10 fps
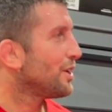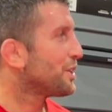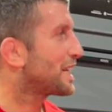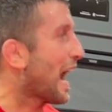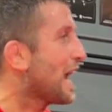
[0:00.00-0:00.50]

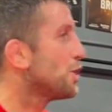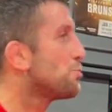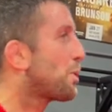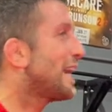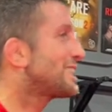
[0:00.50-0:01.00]
The guy who
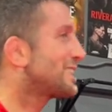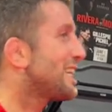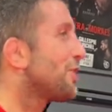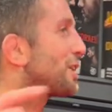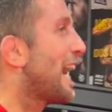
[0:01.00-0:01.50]
breaks the
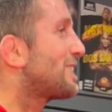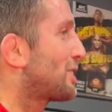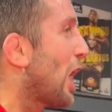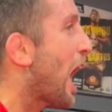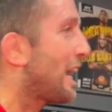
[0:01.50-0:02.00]
other guy's
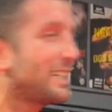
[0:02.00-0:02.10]
lock.